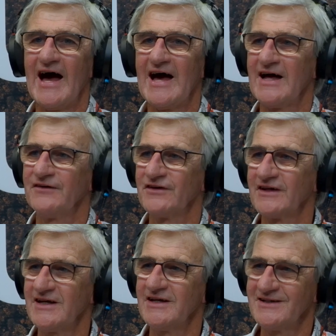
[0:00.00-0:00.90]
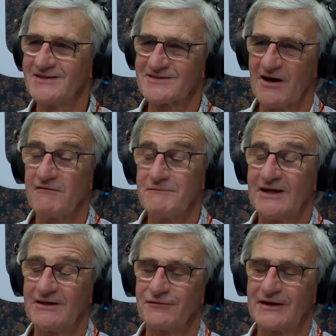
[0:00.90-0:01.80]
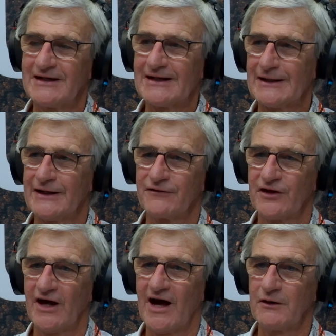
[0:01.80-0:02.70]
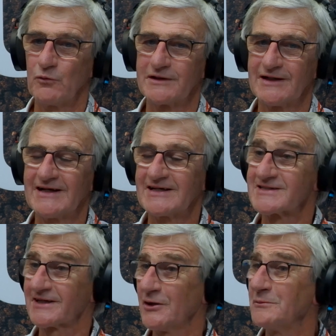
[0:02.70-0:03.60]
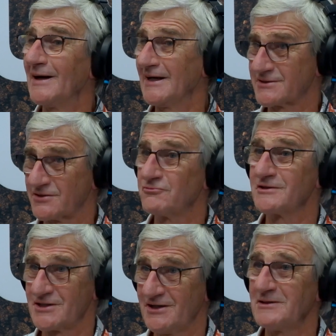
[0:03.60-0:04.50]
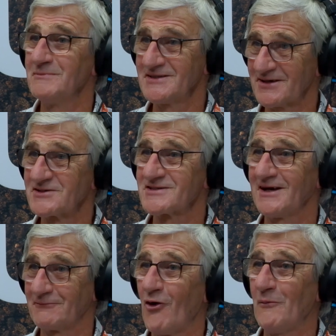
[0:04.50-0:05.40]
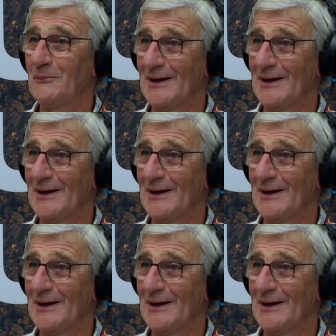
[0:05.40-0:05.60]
And I've made it fairly clear that I would like to go back to retirement. I've got plans.